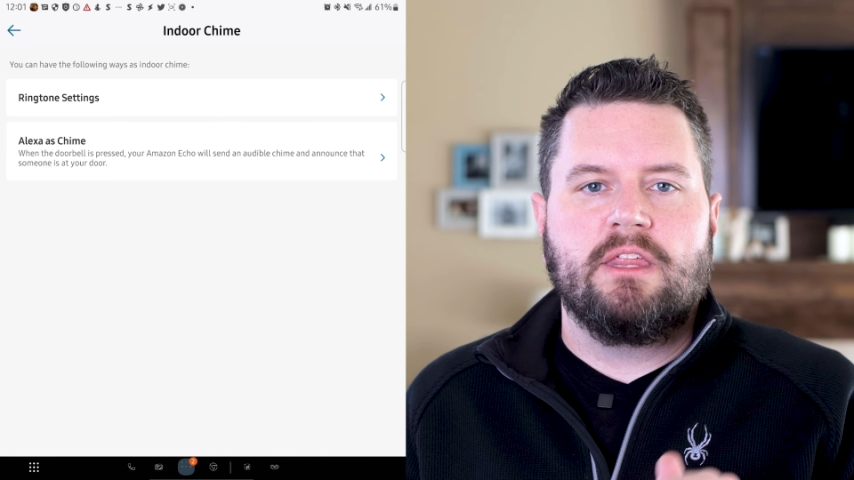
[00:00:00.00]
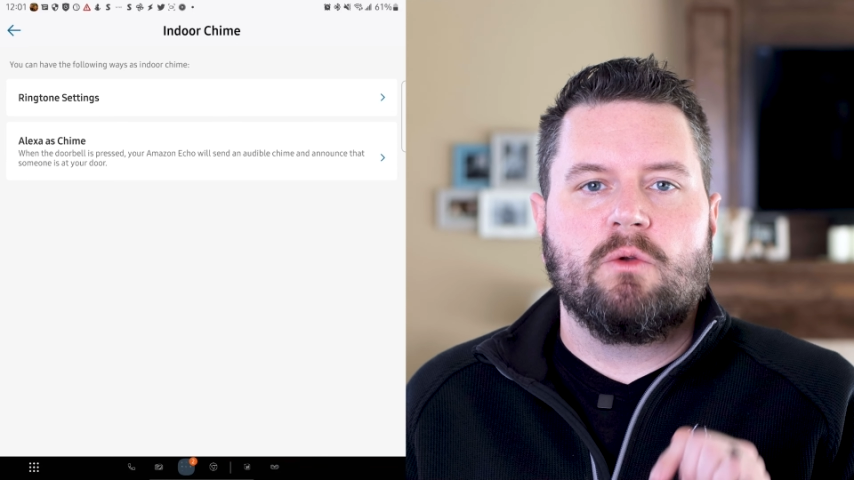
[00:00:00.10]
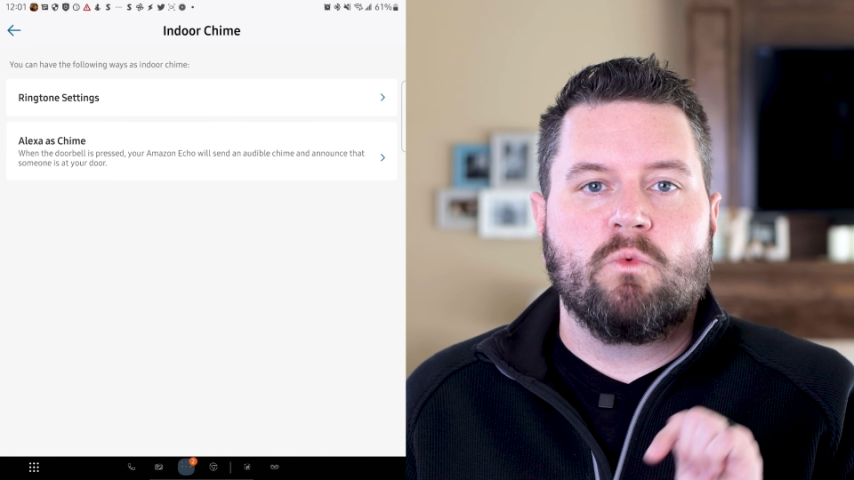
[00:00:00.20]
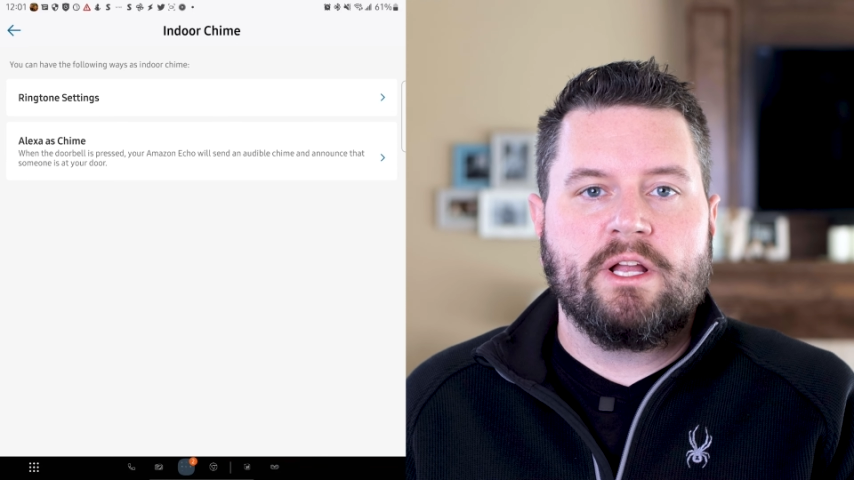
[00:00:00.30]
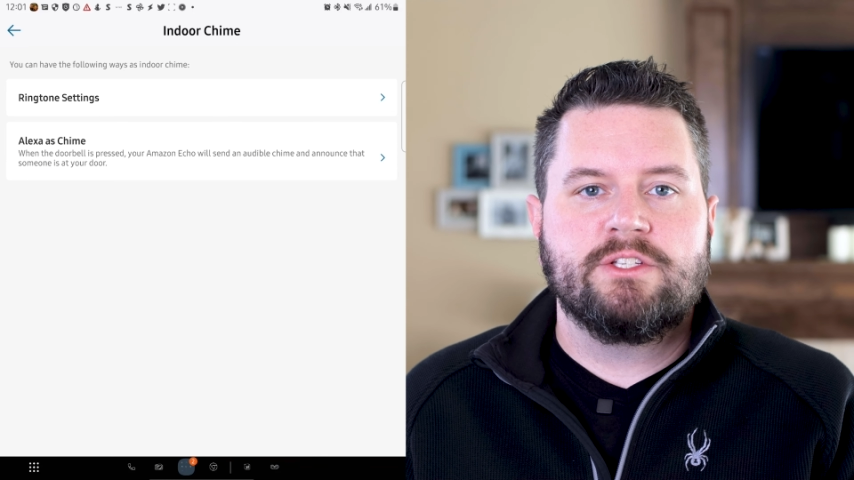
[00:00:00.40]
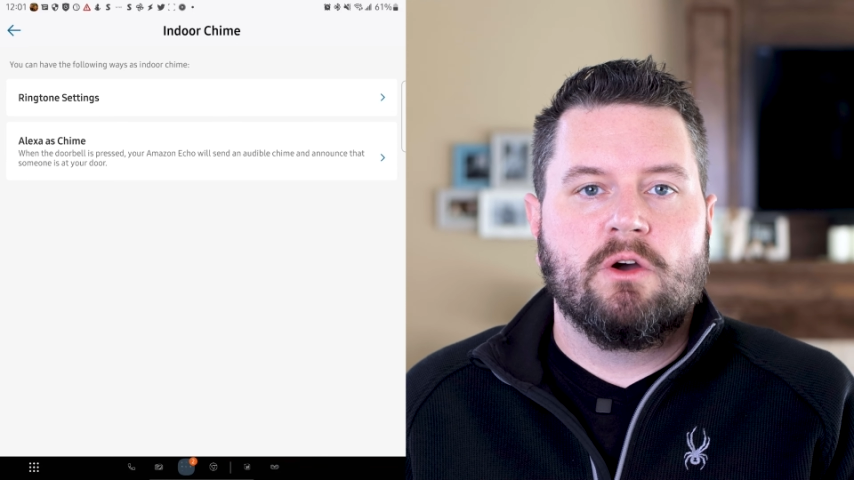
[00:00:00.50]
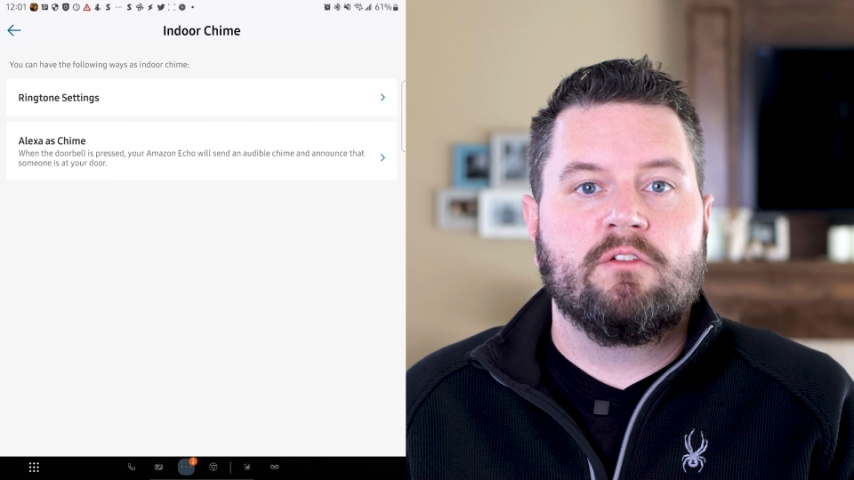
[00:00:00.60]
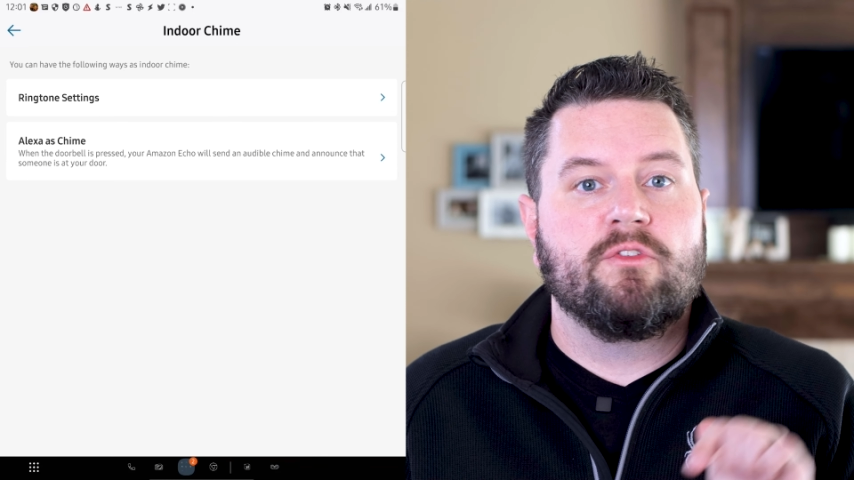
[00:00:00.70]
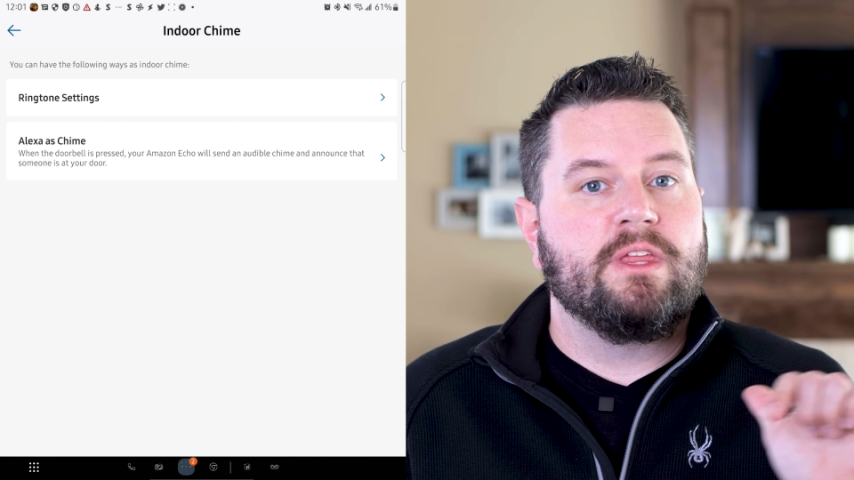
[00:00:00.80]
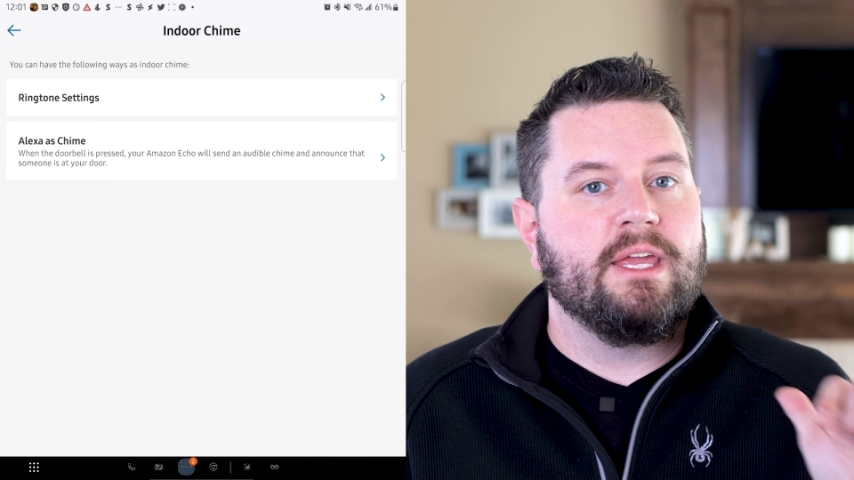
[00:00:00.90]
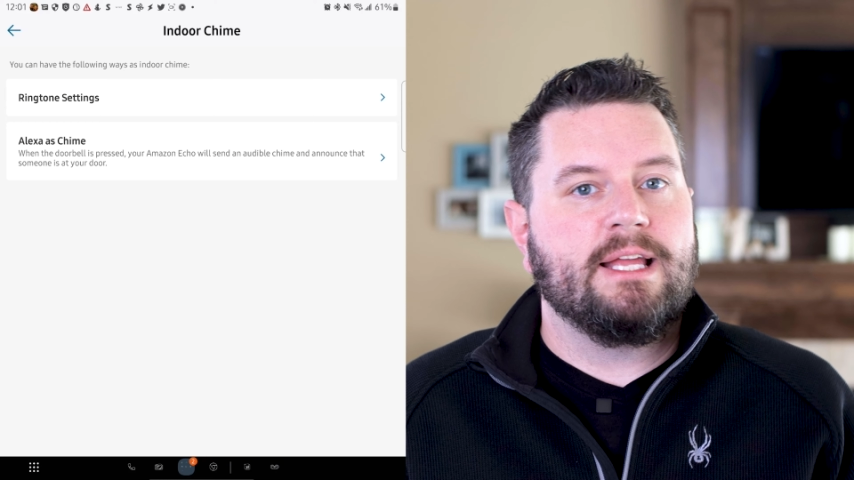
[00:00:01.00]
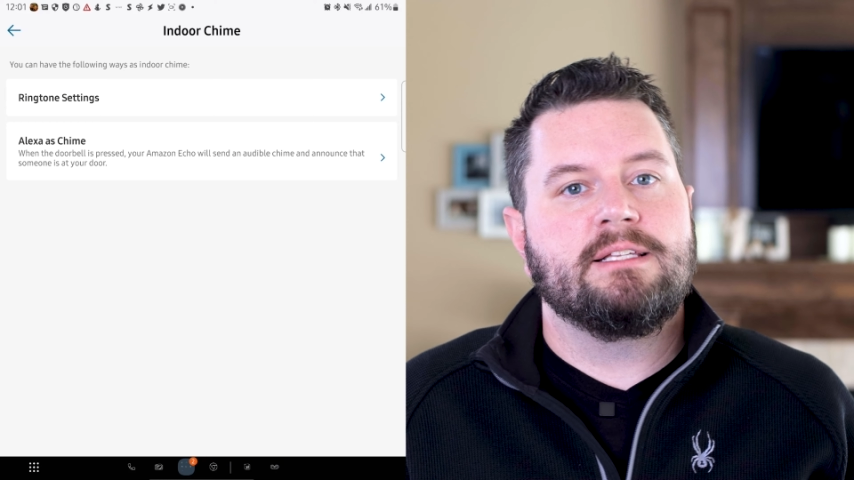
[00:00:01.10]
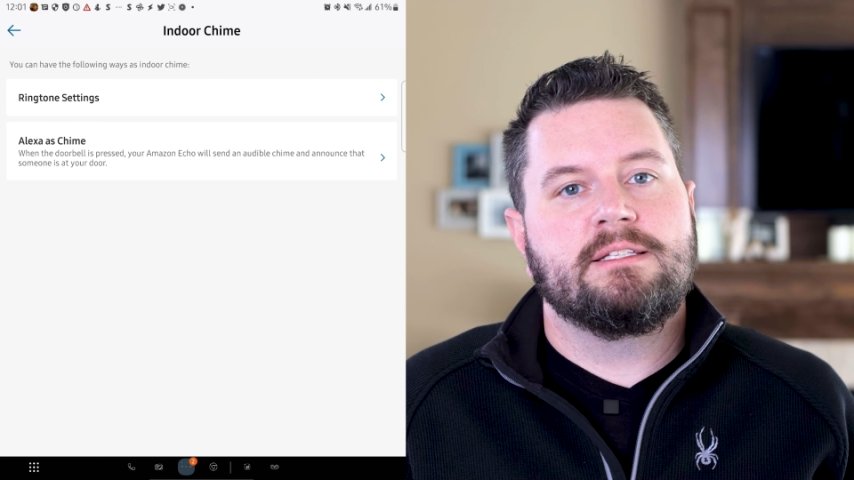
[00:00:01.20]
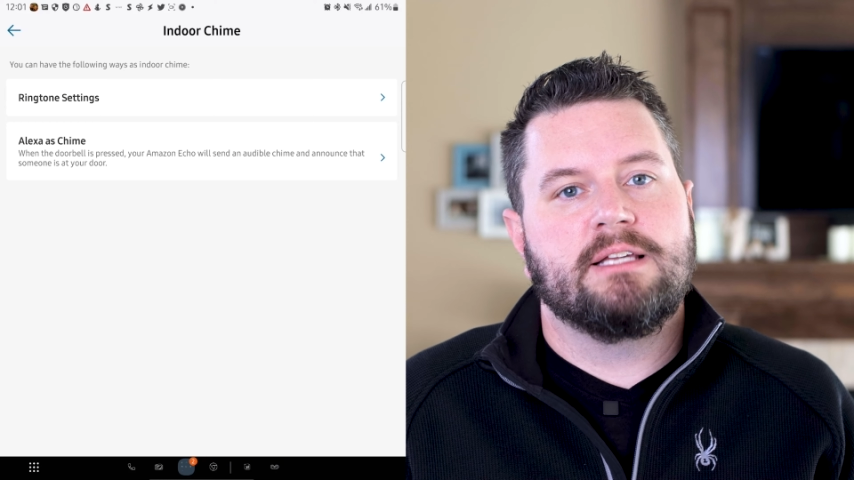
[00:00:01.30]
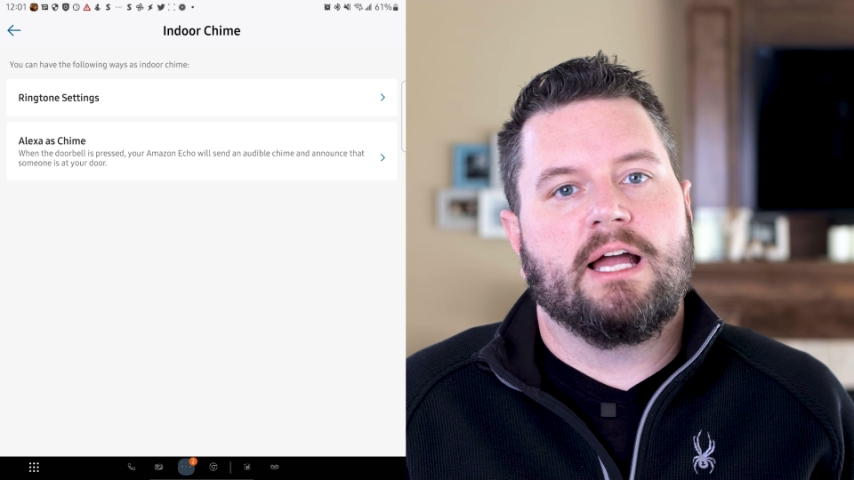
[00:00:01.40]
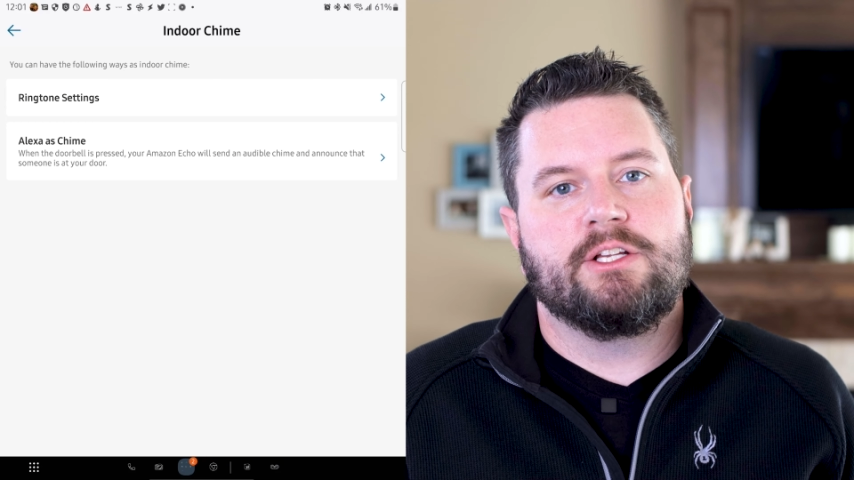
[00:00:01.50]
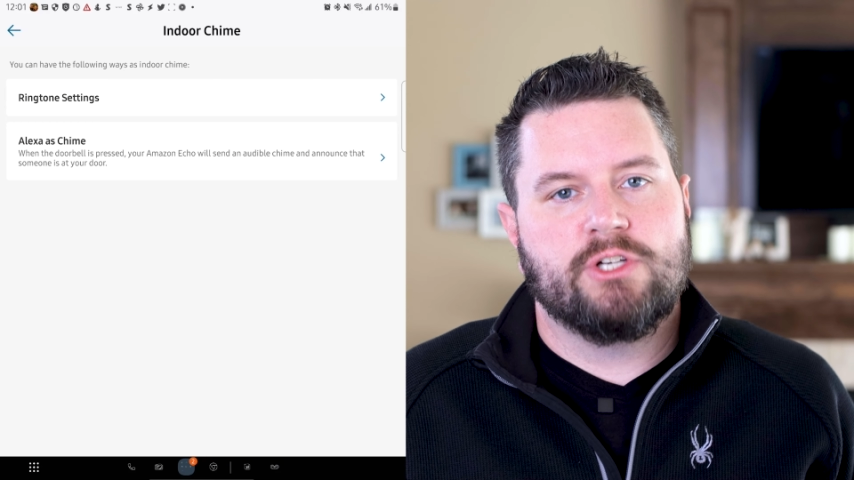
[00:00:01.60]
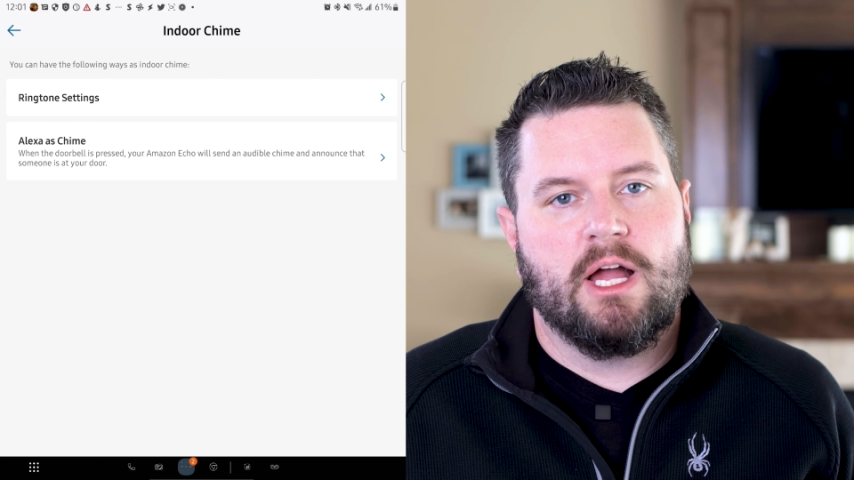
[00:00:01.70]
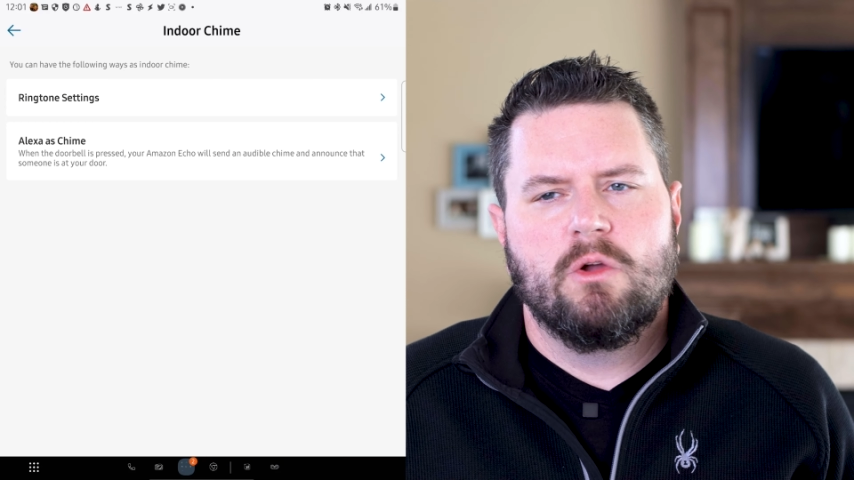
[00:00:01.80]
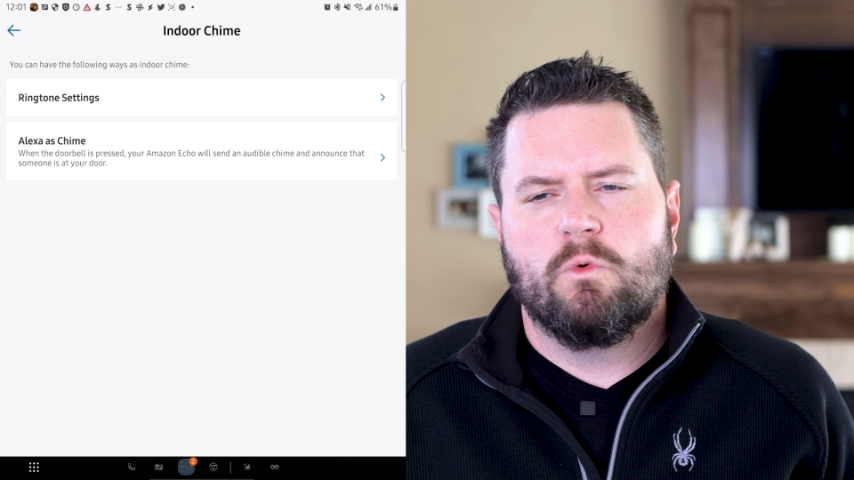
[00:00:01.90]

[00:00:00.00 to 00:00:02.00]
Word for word: the ringtone for the inside chime,